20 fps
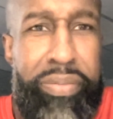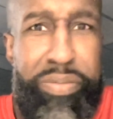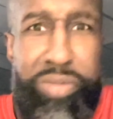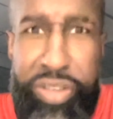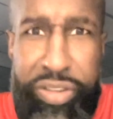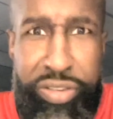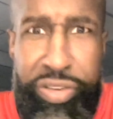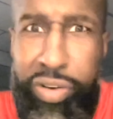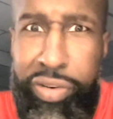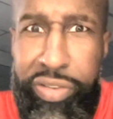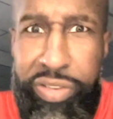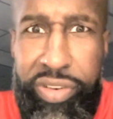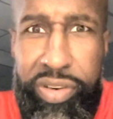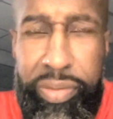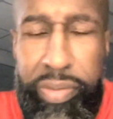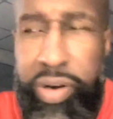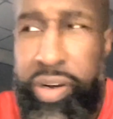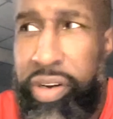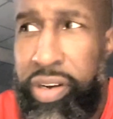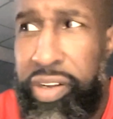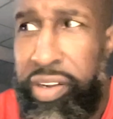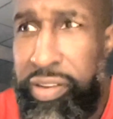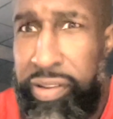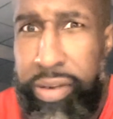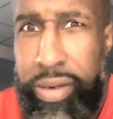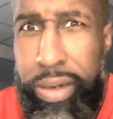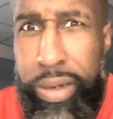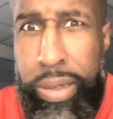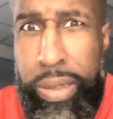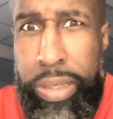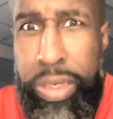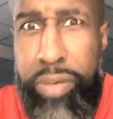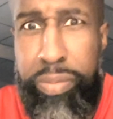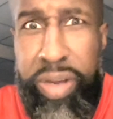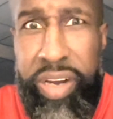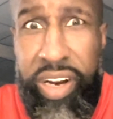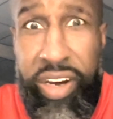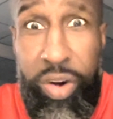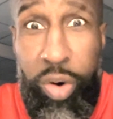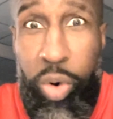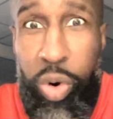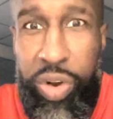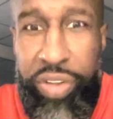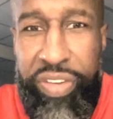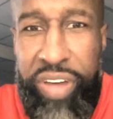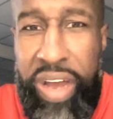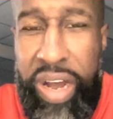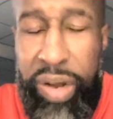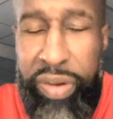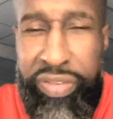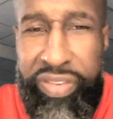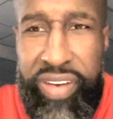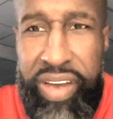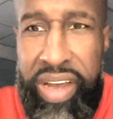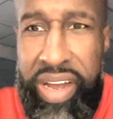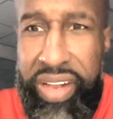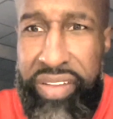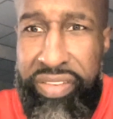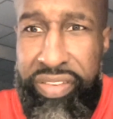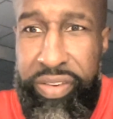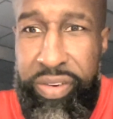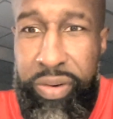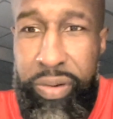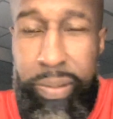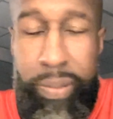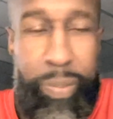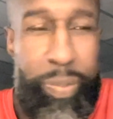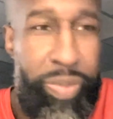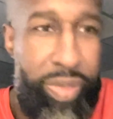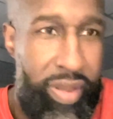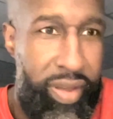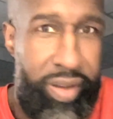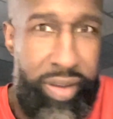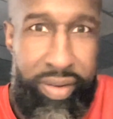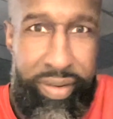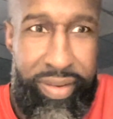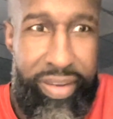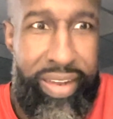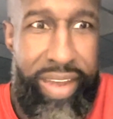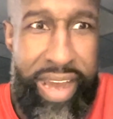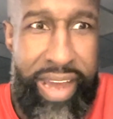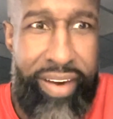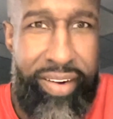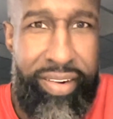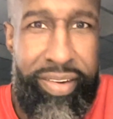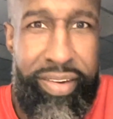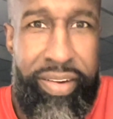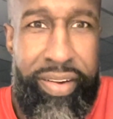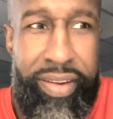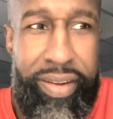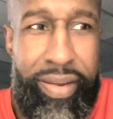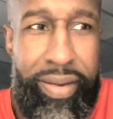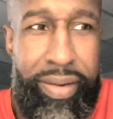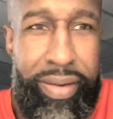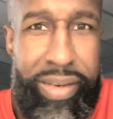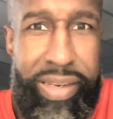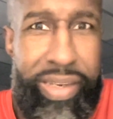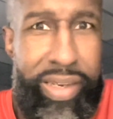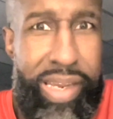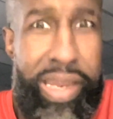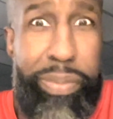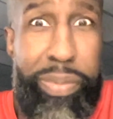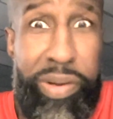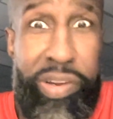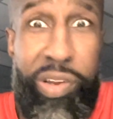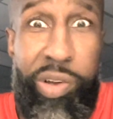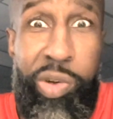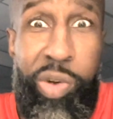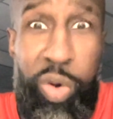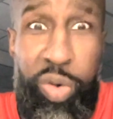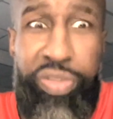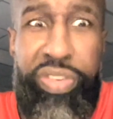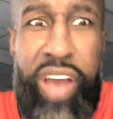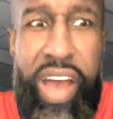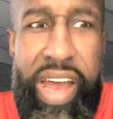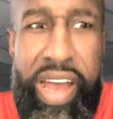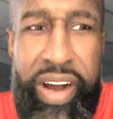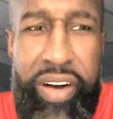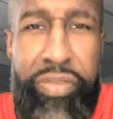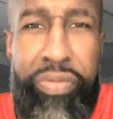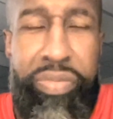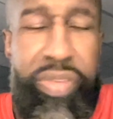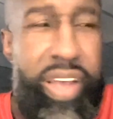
Just heard some little bit of noise outside, so you gotta keep a loose eye out.